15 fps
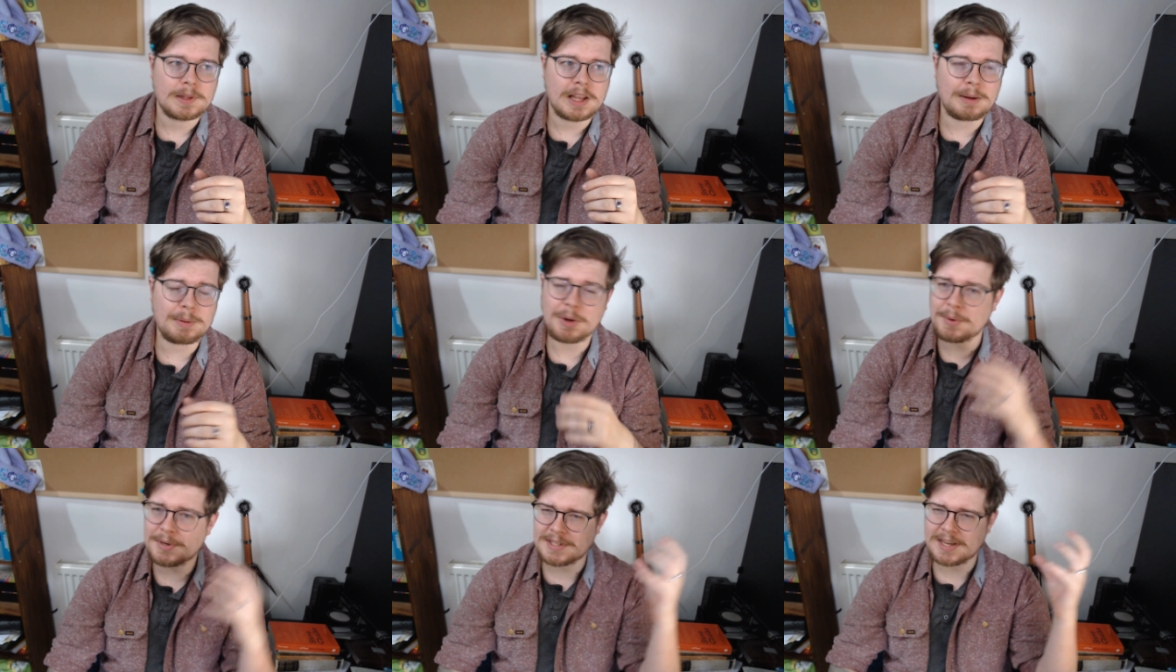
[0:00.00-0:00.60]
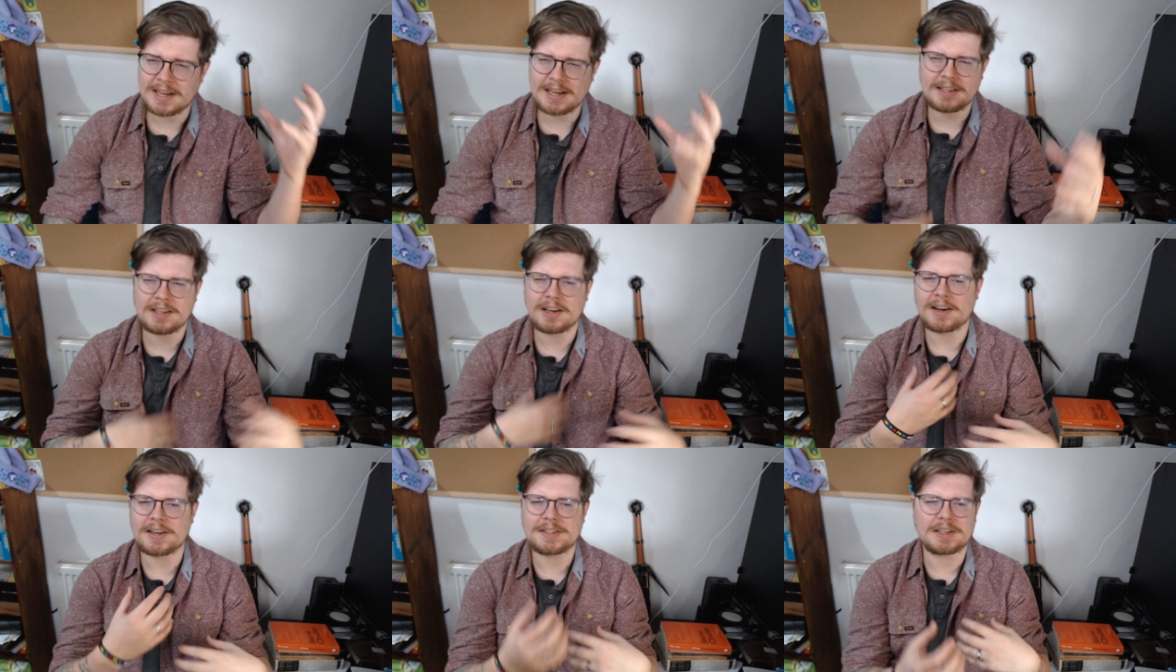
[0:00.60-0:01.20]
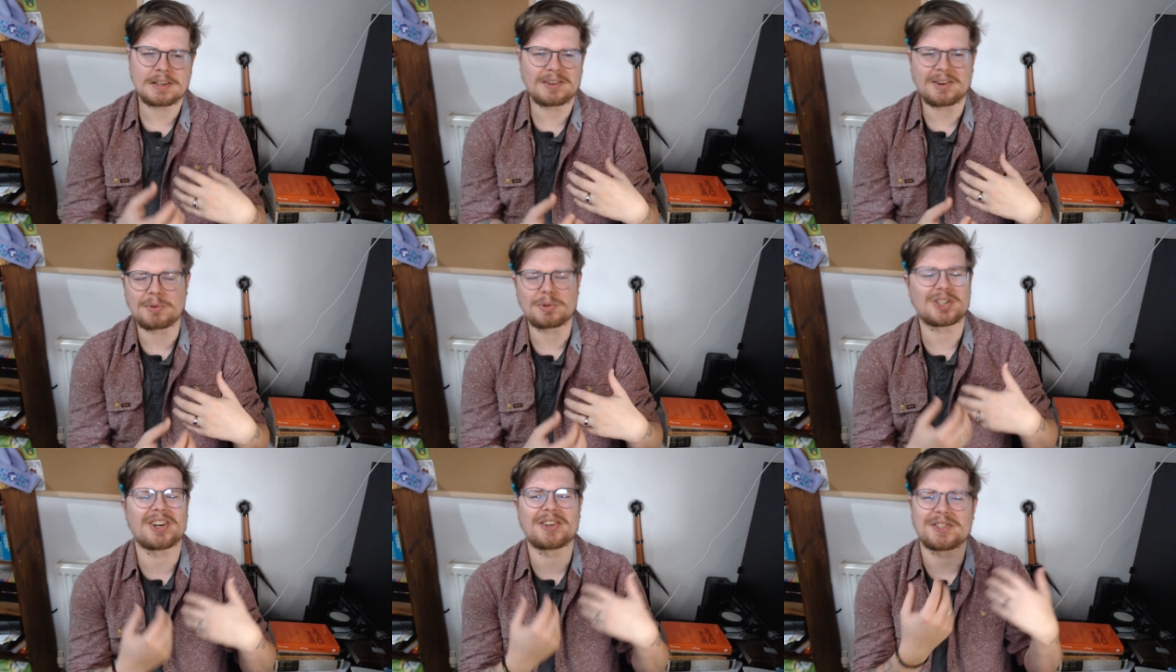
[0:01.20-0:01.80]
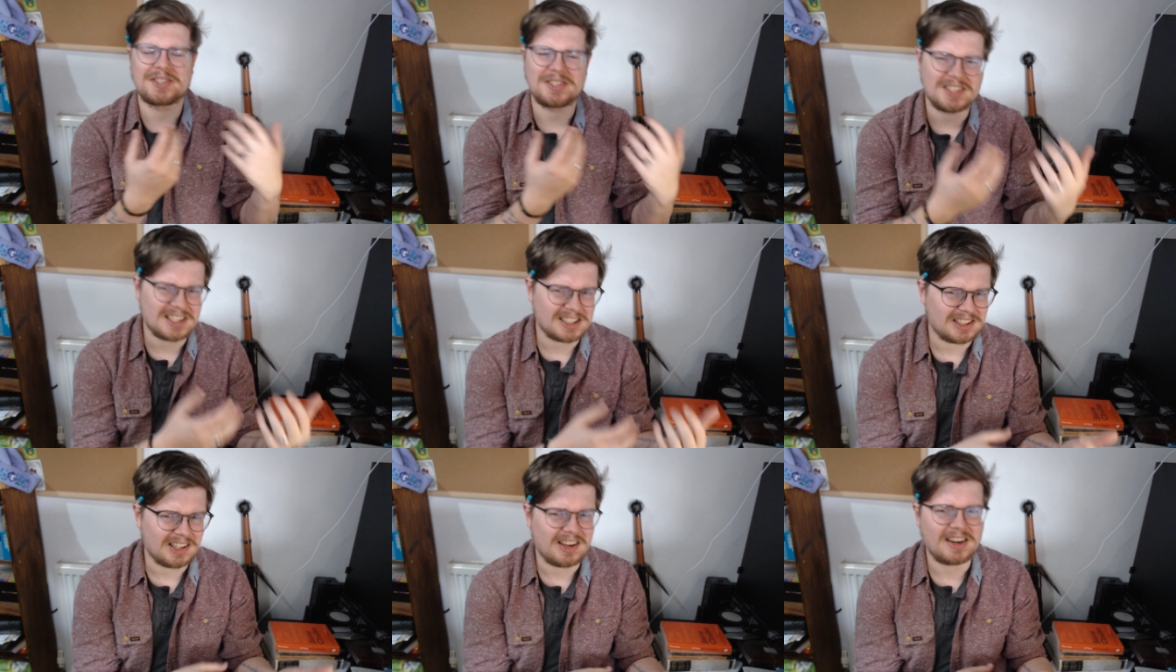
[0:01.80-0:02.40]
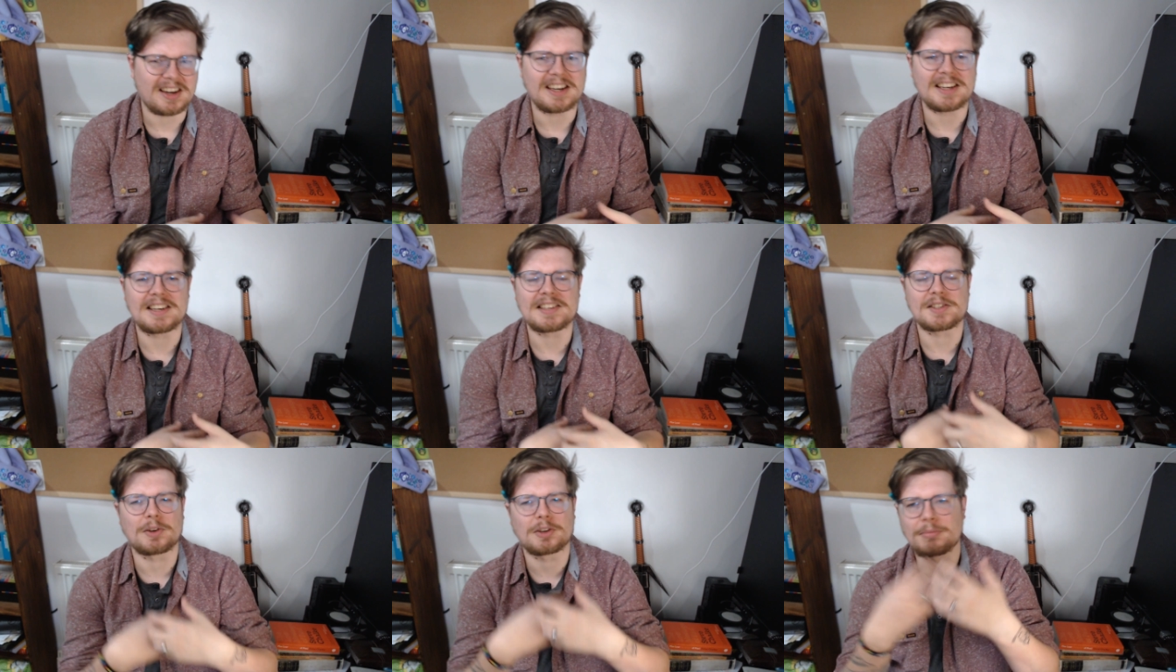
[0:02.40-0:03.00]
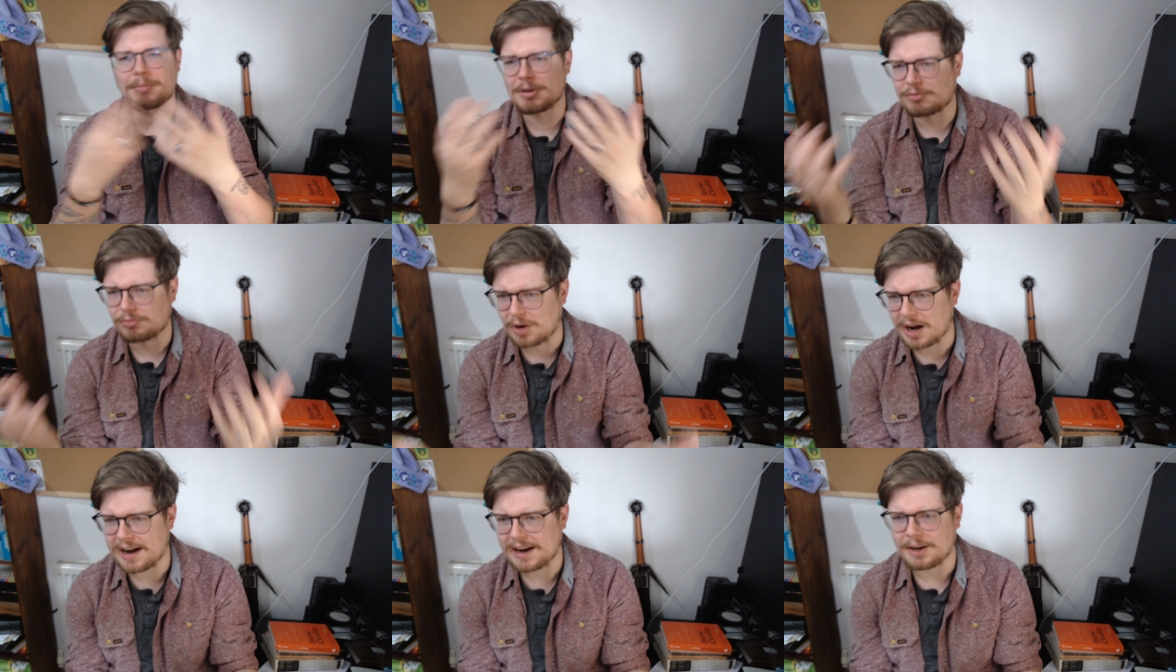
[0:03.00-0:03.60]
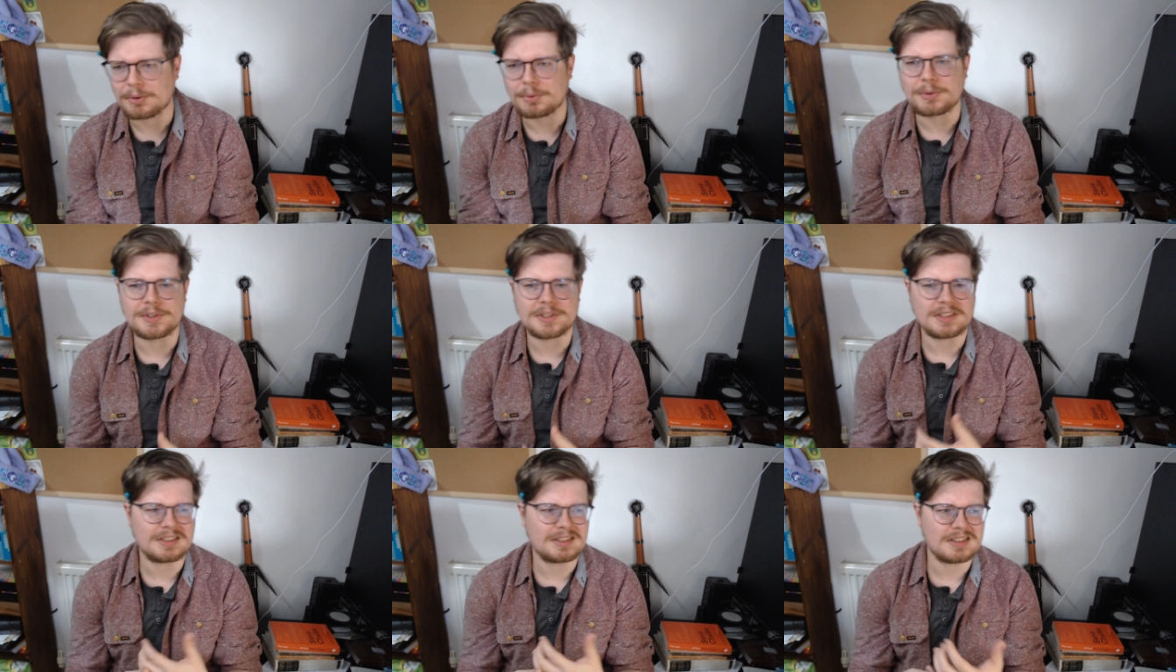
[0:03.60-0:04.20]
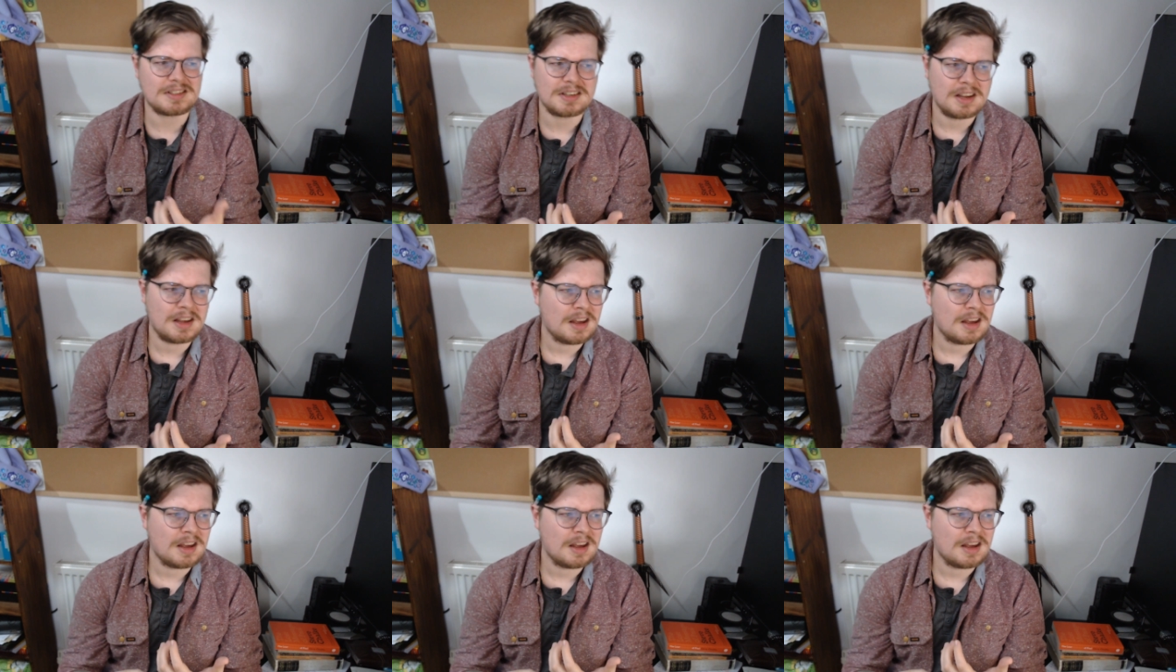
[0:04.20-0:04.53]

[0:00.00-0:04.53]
And we always hear the idea, oh, church is in decline, it's not going to be around. And